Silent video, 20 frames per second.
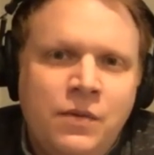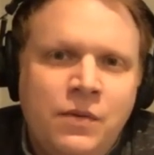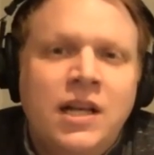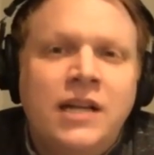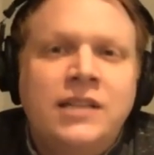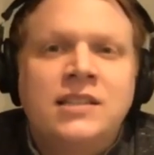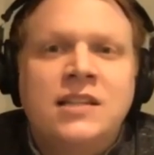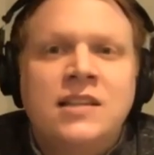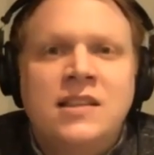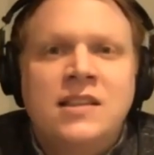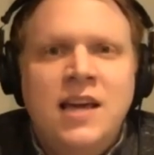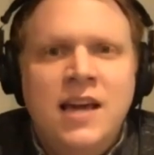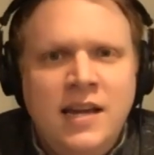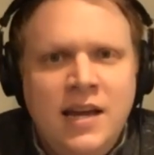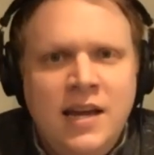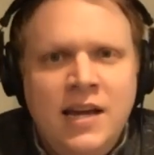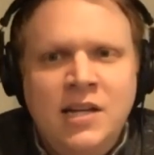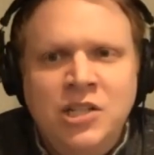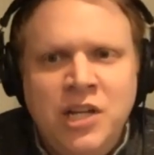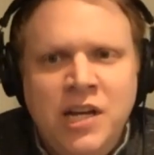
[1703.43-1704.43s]
We'd like to thank
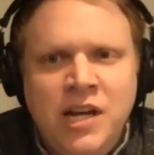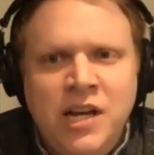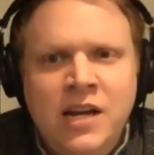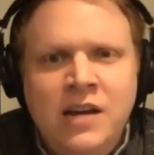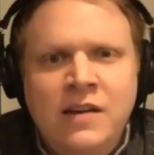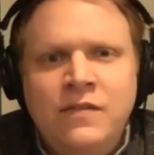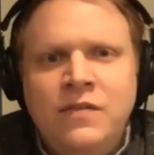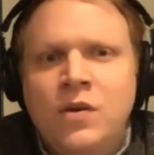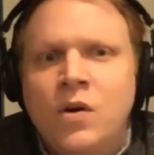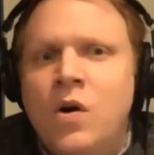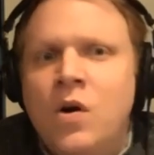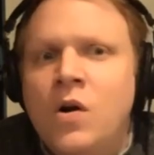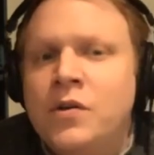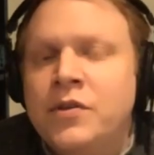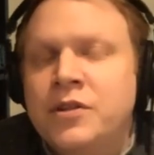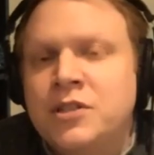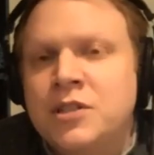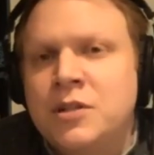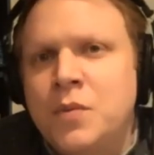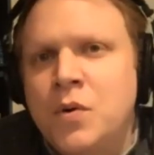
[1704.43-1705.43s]
AJA for all
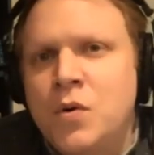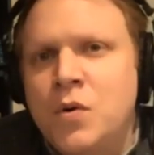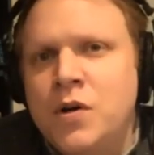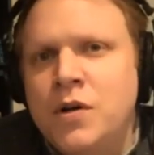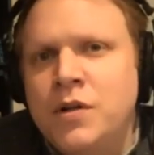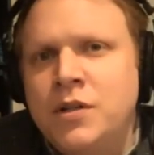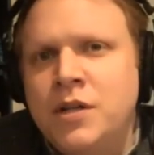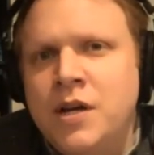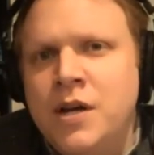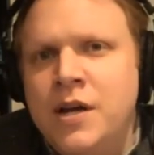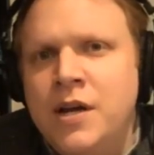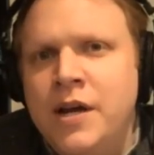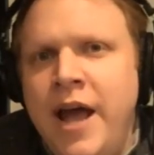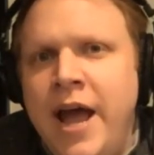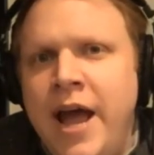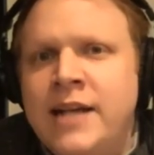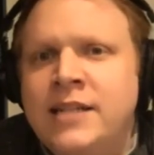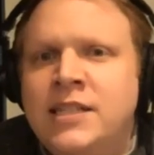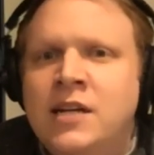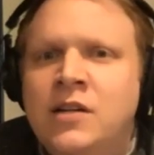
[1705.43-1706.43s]
their support
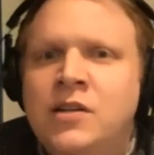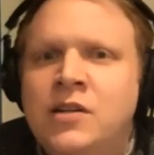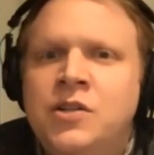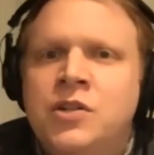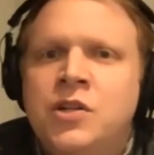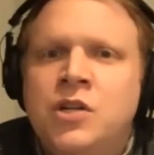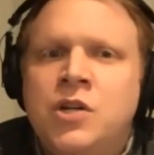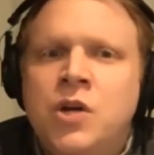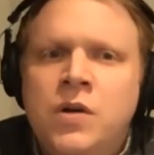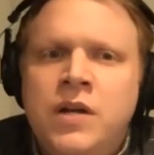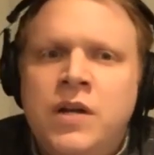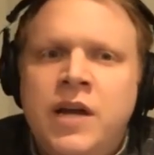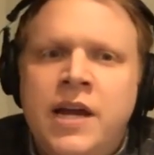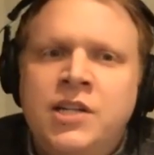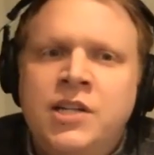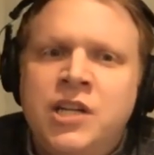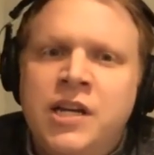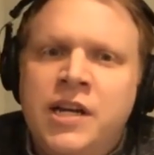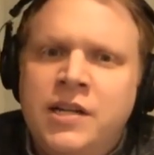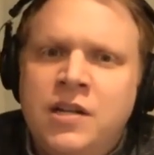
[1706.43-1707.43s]
and tell you to go to
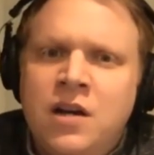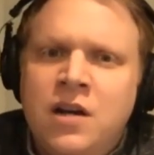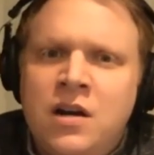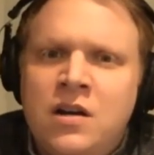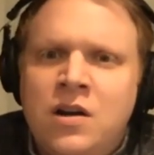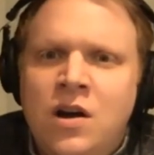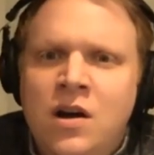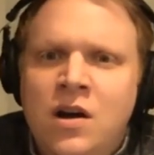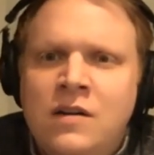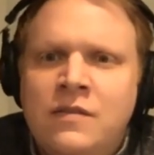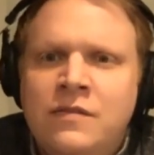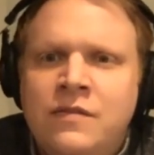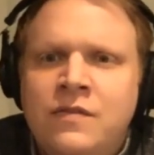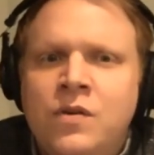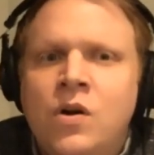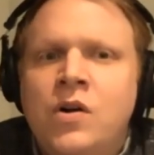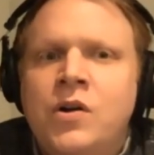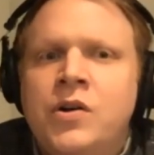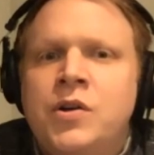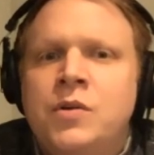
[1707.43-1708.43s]
AJA.com
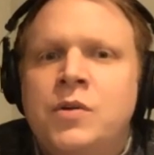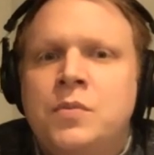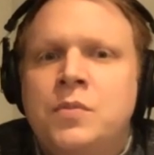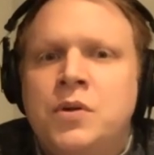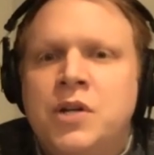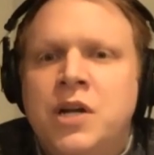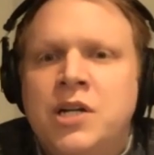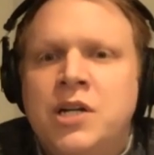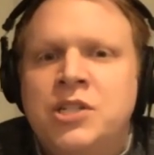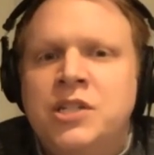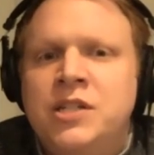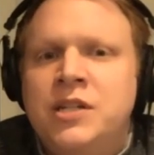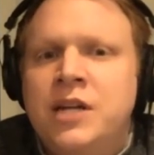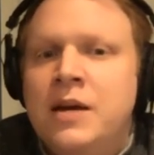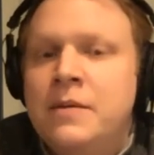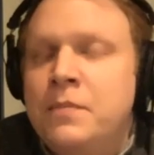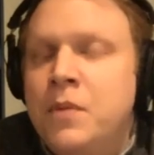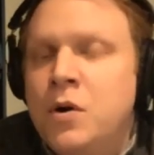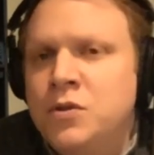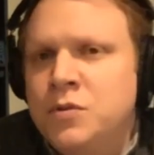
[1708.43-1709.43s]
for all your production
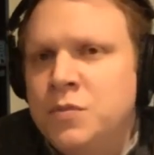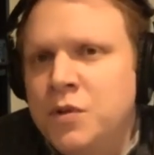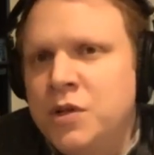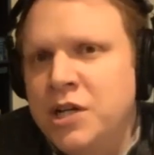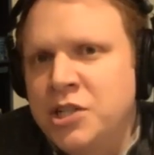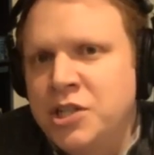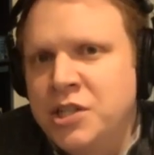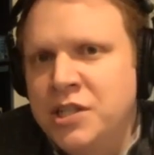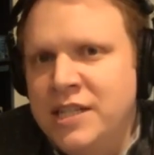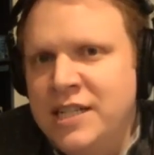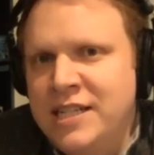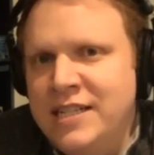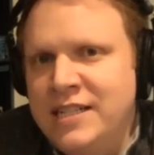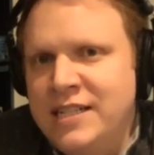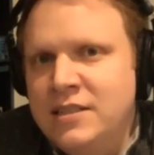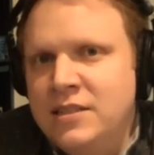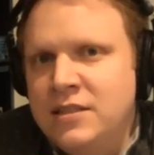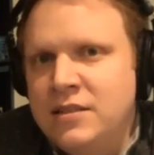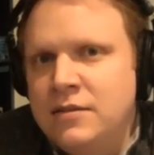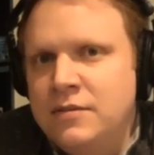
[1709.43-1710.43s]
and post-production
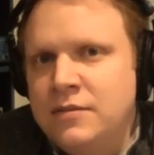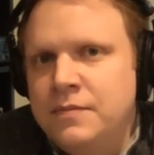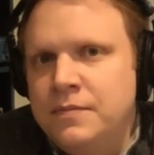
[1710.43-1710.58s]
needs.